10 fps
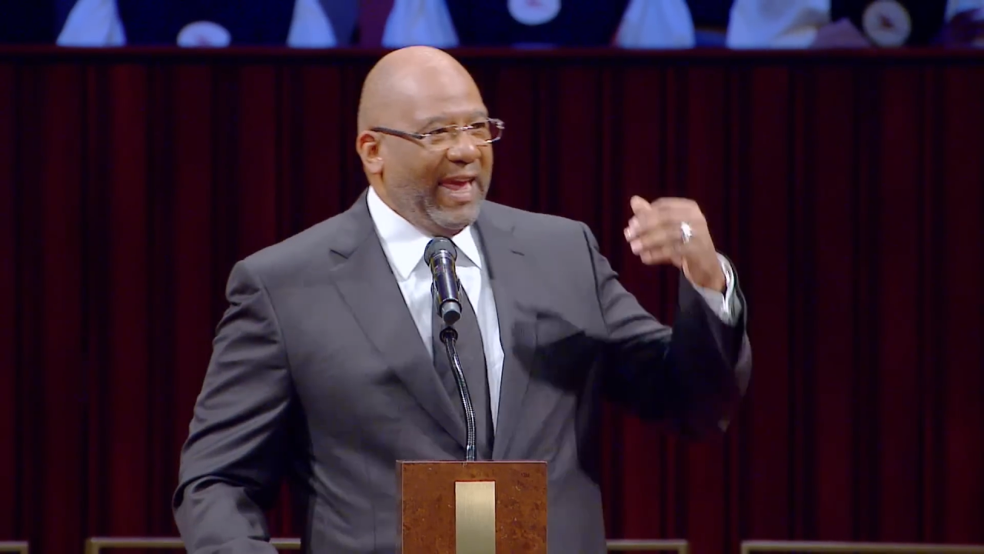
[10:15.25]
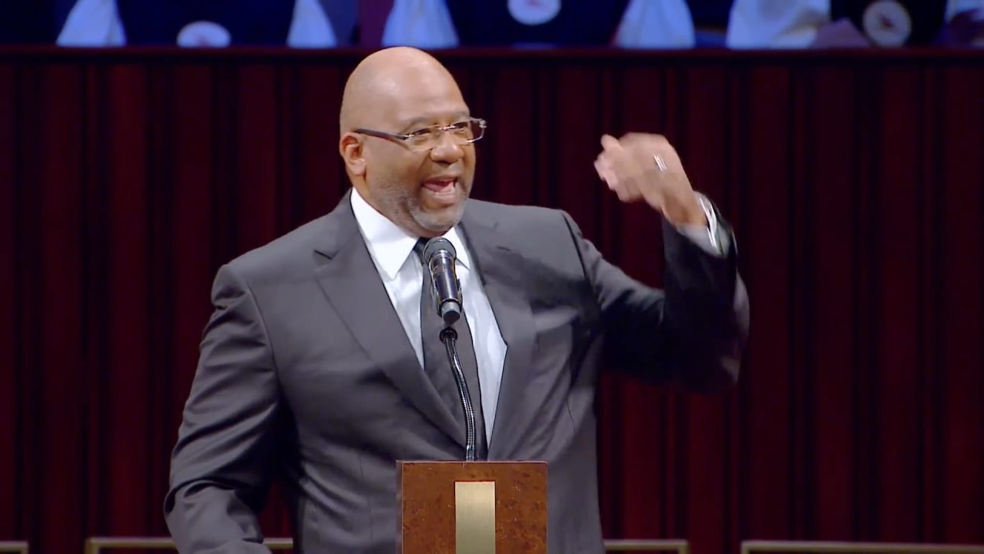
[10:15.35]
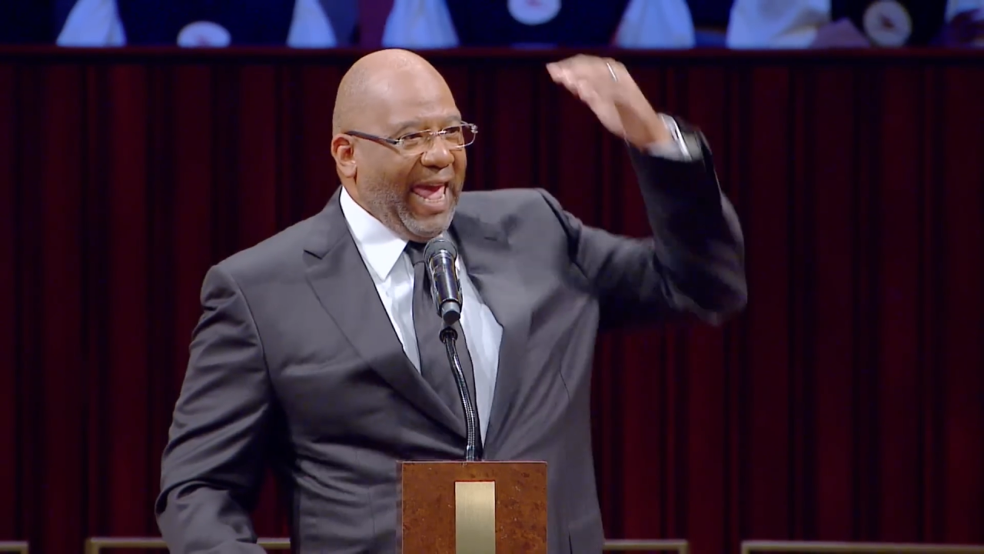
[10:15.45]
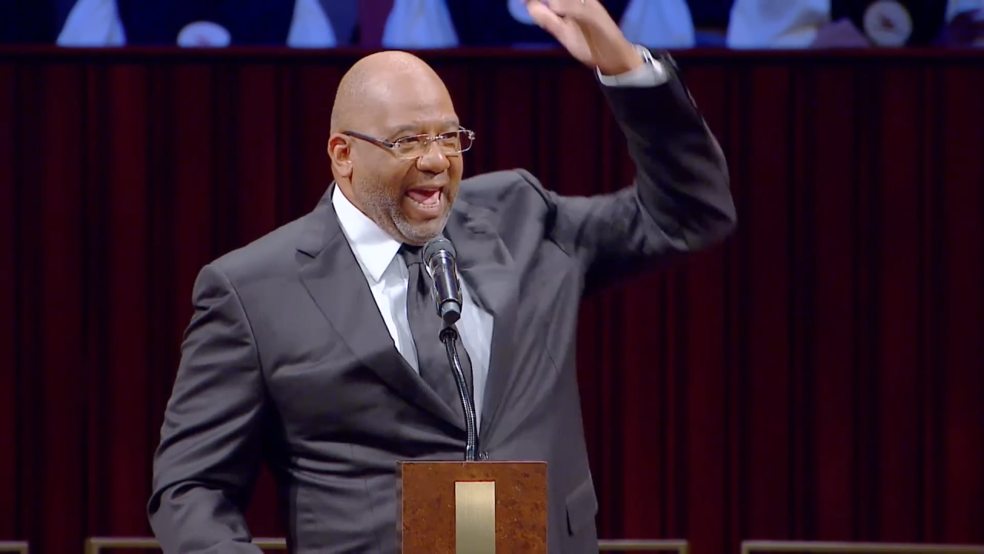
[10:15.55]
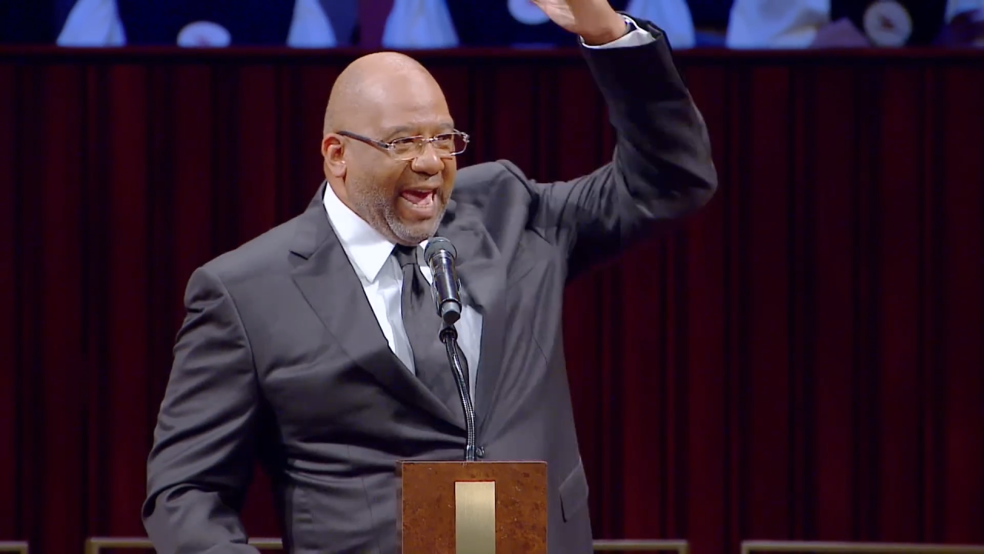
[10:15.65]

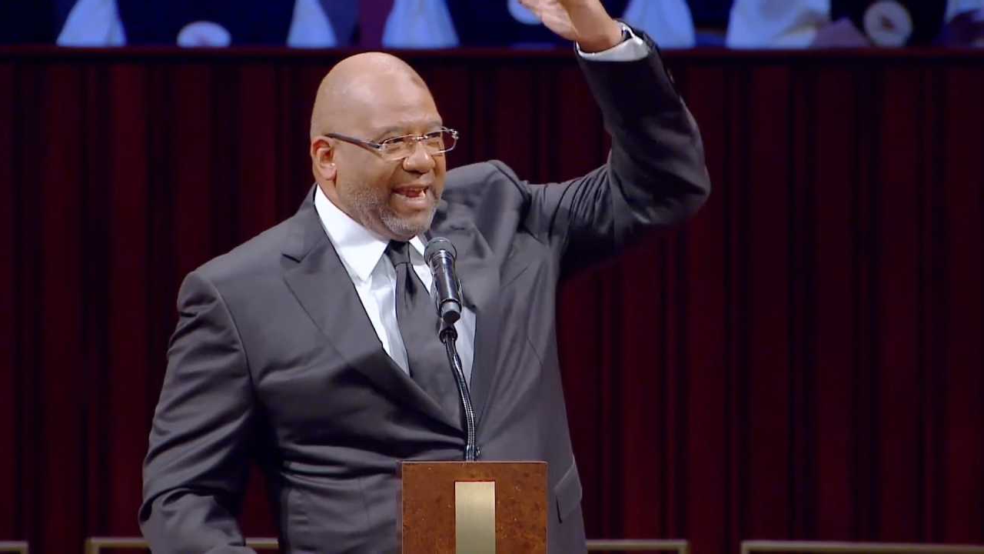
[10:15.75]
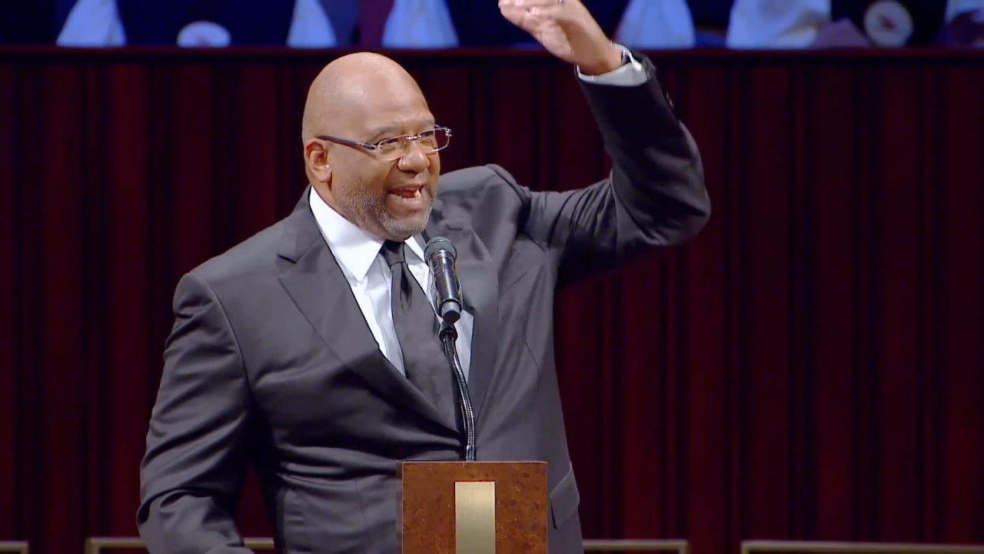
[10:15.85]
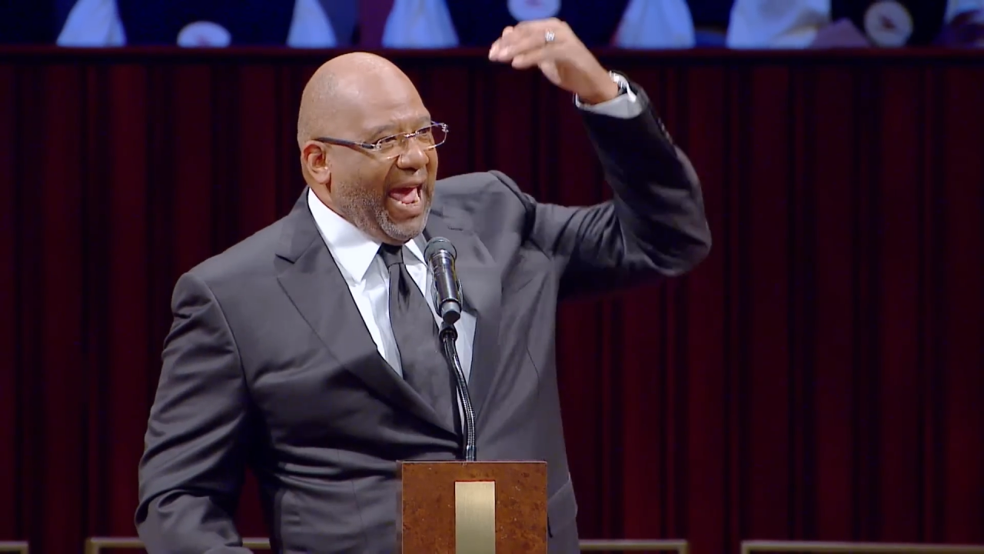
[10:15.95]
head